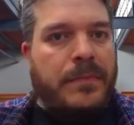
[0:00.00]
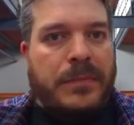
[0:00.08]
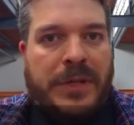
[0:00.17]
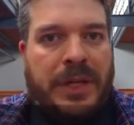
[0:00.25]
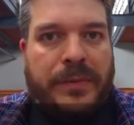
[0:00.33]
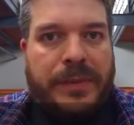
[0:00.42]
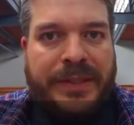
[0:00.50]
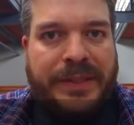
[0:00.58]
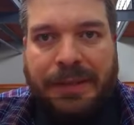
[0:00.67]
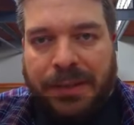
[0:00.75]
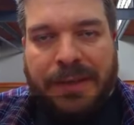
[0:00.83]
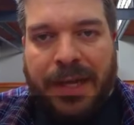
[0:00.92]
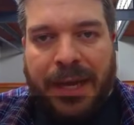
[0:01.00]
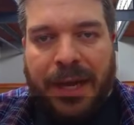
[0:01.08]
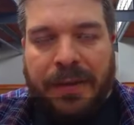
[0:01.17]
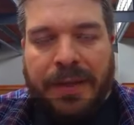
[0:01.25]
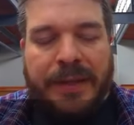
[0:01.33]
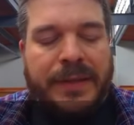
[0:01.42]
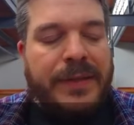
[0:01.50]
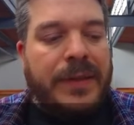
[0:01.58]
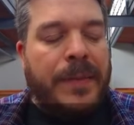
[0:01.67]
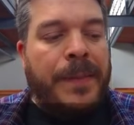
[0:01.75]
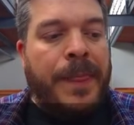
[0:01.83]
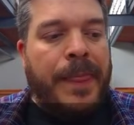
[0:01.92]
That's just kind of how it is.
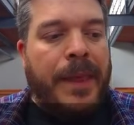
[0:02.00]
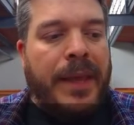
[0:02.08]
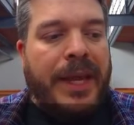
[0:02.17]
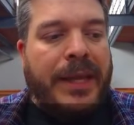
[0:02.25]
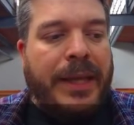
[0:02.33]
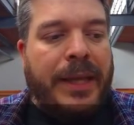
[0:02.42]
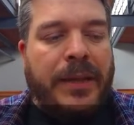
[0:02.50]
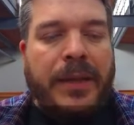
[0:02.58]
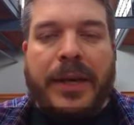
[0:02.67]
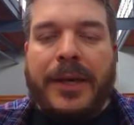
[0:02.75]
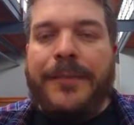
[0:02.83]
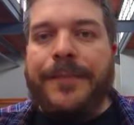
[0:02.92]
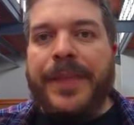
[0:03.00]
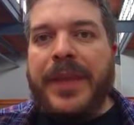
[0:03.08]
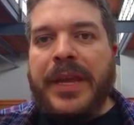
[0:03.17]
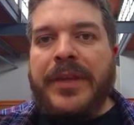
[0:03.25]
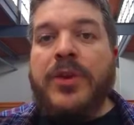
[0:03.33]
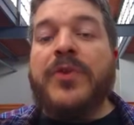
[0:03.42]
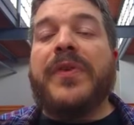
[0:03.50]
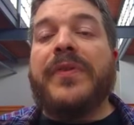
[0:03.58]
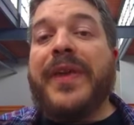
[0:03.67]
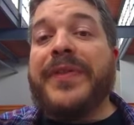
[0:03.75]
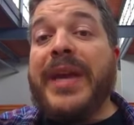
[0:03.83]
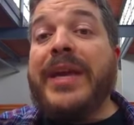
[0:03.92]
And then it uses
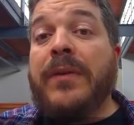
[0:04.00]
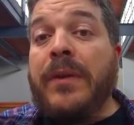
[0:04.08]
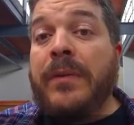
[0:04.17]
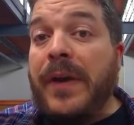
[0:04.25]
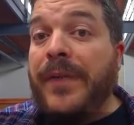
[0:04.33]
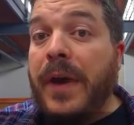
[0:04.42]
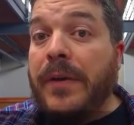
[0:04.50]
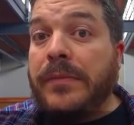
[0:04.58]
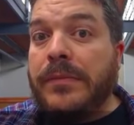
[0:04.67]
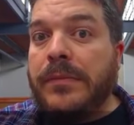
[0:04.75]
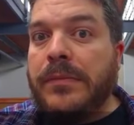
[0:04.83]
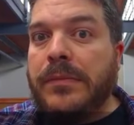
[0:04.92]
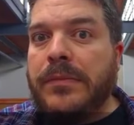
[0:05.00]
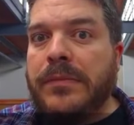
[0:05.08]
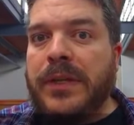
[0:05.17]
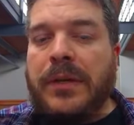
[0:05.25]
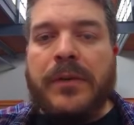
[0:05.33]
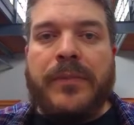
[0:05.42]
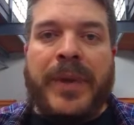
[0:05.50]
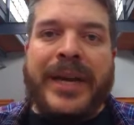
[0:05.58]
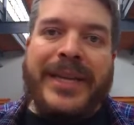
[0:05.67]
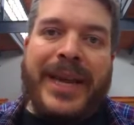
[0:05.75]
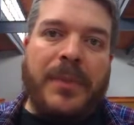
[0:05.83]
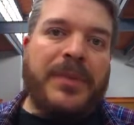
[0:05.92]
less data on my phone. So my
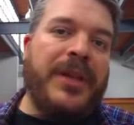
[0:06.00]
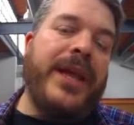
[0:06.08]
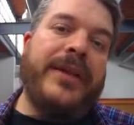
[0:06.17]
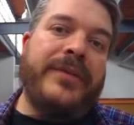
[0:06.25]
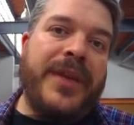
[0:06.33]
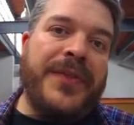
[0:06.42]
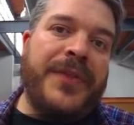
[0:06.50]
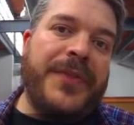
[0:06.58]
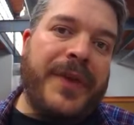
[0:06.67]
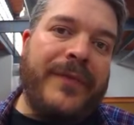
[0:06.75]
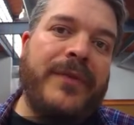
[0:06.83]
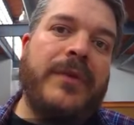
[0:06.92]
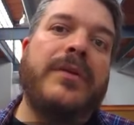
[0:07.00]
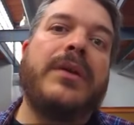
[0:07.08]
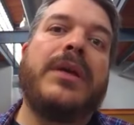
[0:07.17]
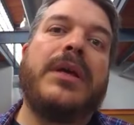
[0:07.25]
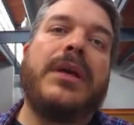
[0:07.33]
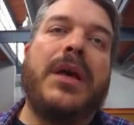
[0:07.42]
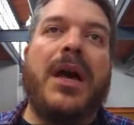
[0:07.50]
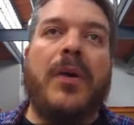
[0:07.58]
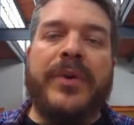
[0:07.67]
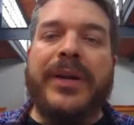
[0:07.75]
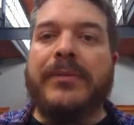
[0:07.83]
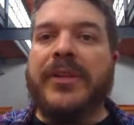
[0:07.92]
data plan doesn't suffer
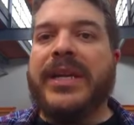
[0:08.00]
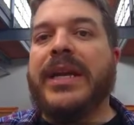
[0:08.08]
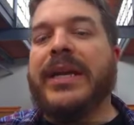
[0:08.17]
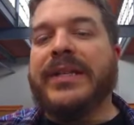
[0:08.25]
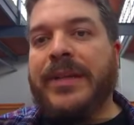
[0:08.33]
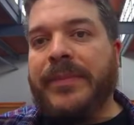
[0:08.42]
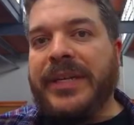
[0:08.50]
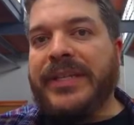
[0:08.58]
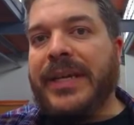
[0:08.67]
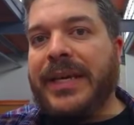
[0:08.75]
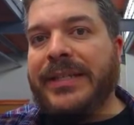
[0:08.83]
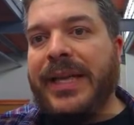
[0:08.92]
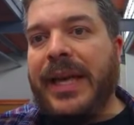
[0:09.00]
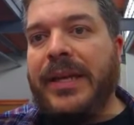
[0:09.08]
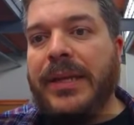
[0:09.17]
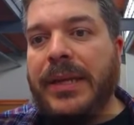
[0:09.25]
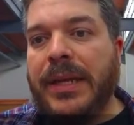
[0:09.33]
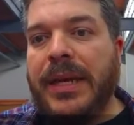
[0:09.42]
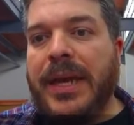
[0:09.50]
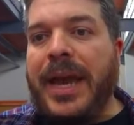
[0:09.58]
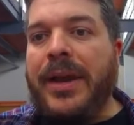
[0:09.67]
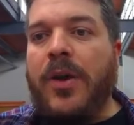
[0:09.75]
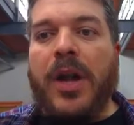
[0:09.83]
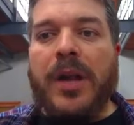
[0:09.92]
when I'm looking at somebody's content.
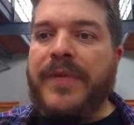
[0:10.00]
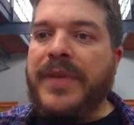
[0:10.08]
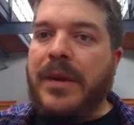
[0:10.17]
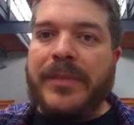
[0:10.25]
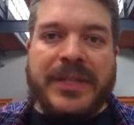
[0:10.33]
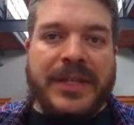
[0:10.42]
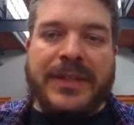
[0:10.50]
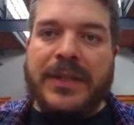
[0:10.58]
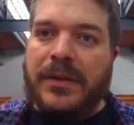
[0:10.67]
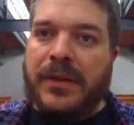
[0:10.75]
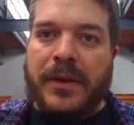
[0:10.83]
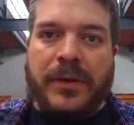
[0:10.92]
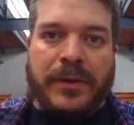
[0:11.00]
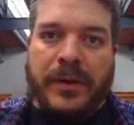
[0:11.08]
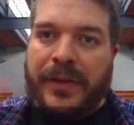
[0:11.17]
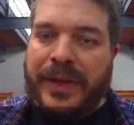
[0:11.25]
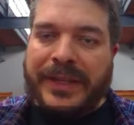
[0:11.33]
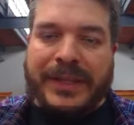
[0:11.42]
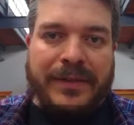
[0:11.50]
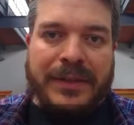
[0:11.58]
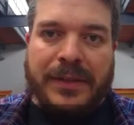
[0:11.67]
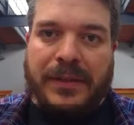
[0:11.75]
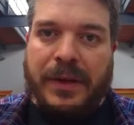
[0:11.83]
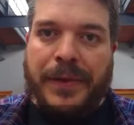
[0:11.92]
And all of the images still load and all that stuff
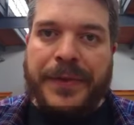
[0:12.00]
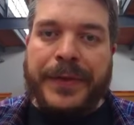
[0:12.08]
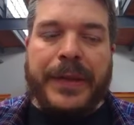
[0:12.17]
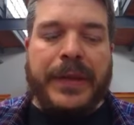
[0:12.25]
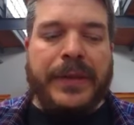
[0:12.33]
still loads.